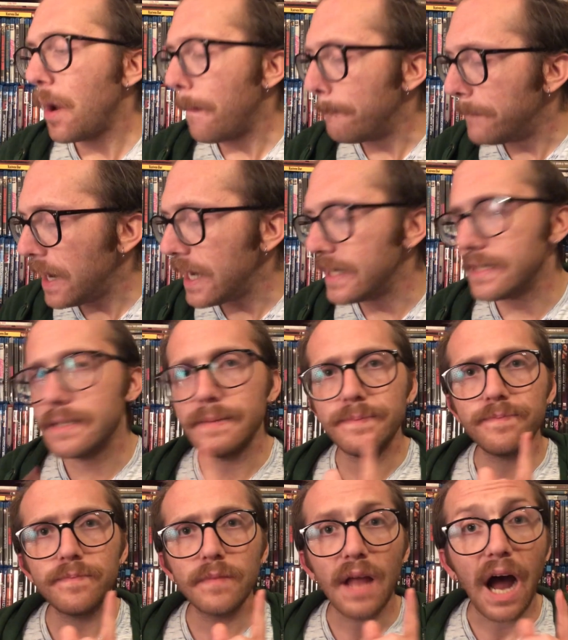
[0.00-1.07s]
But
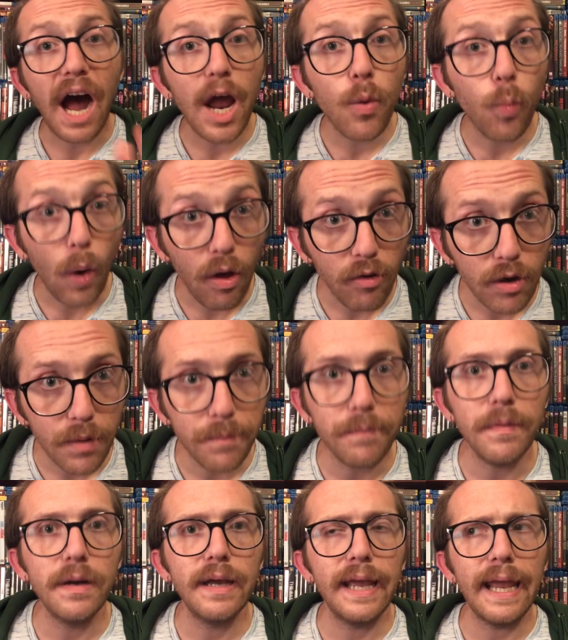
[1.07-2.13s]
I welcome
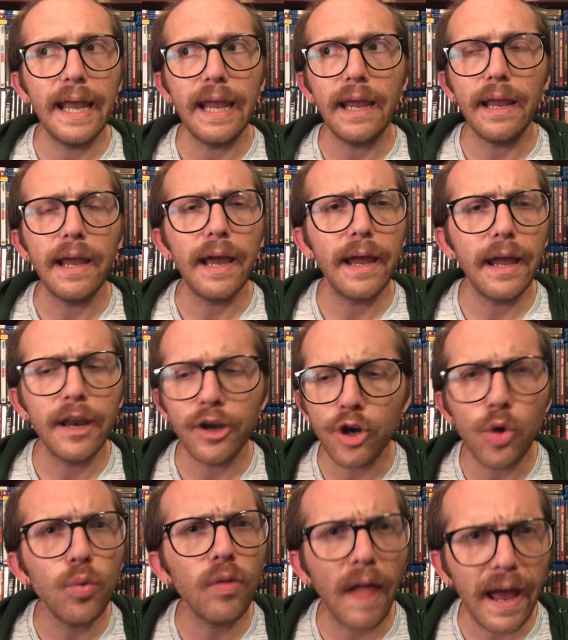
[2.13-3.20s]
a
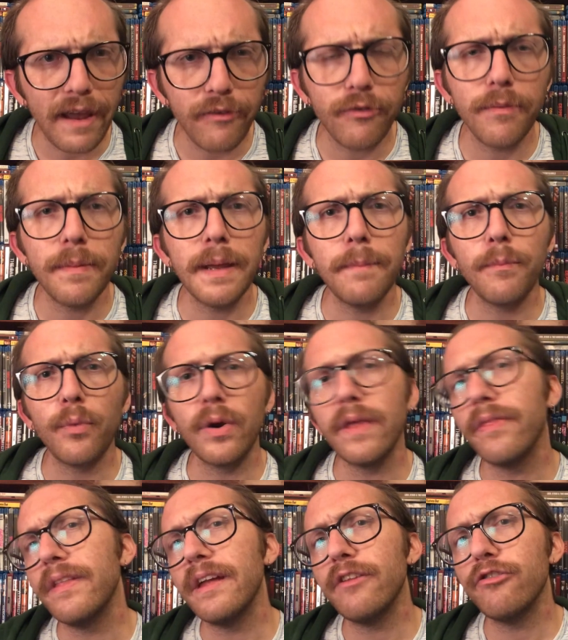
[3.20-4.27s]
new life being
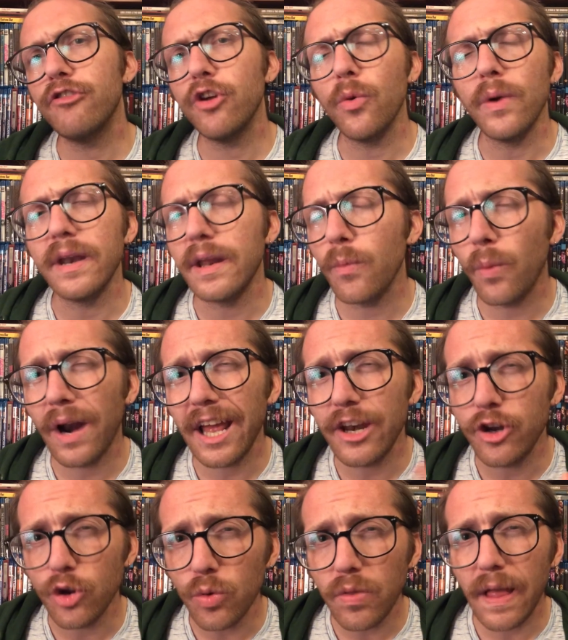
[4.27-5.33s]
breathed into it. And what I
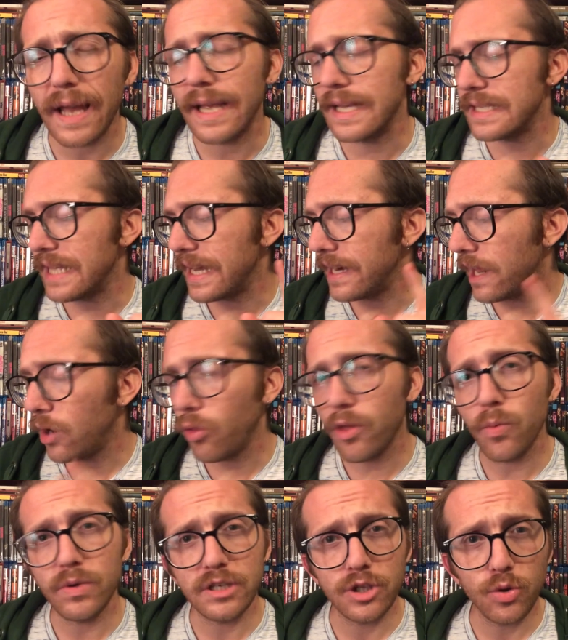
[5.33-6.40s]
do like is that not only
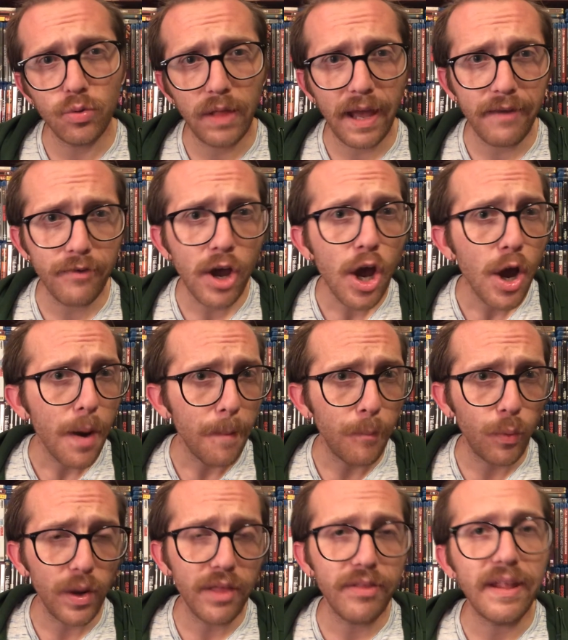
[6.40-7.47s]
was new life
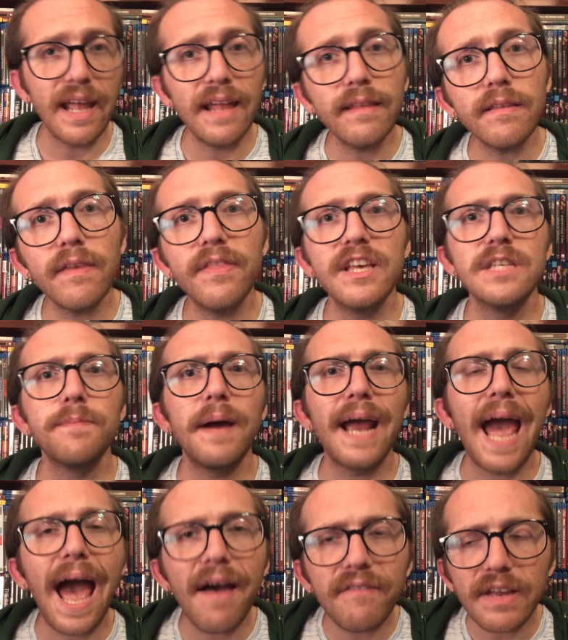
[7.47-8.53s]
breathed into this by
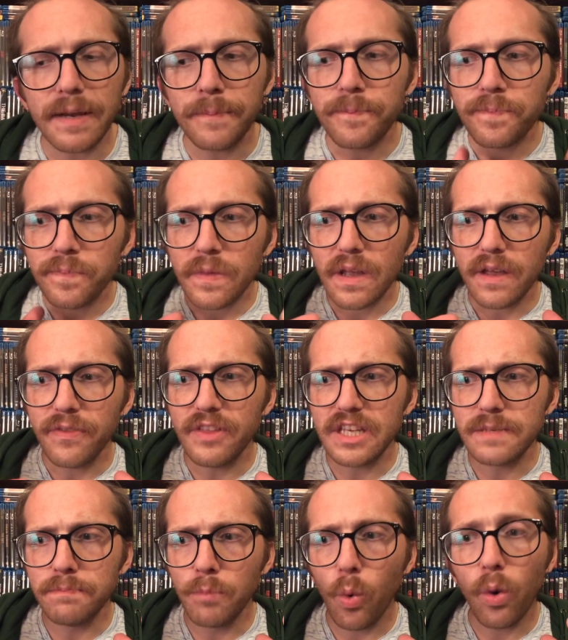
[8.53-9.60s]
having this
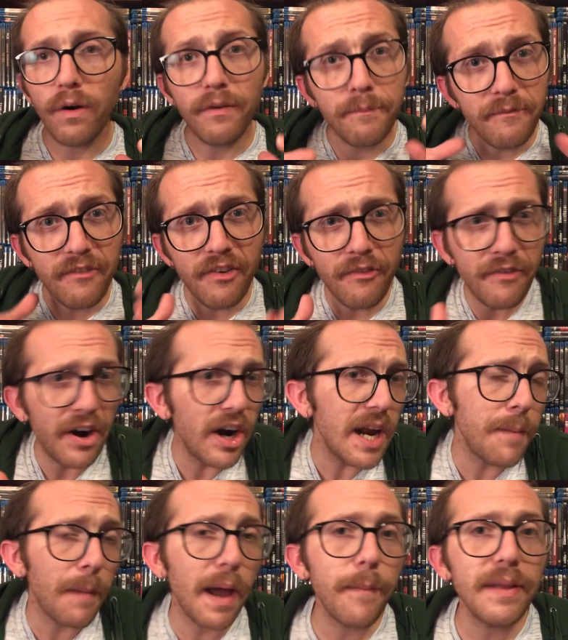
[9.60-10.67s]
more, very, in
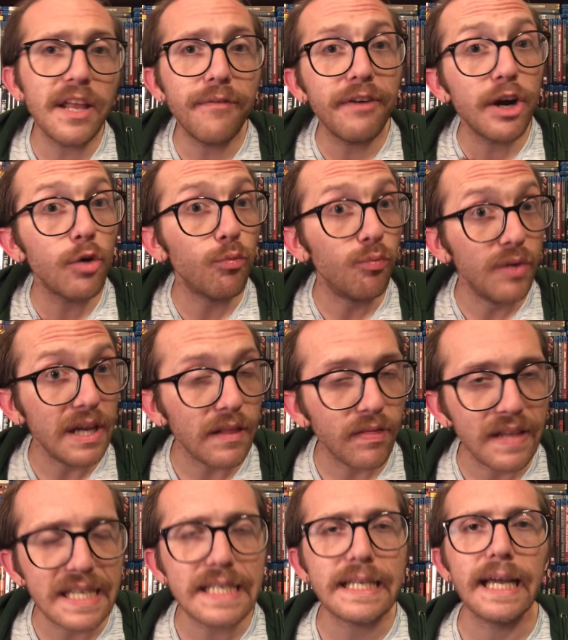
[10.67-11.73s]
my opinion, very
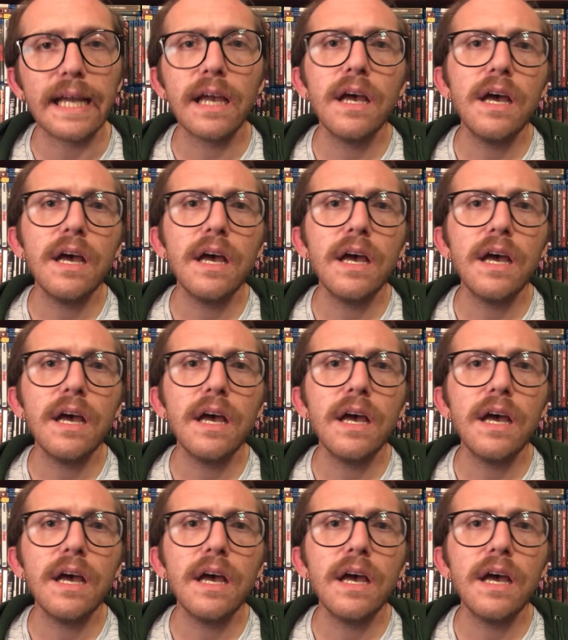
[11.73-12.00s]
realistic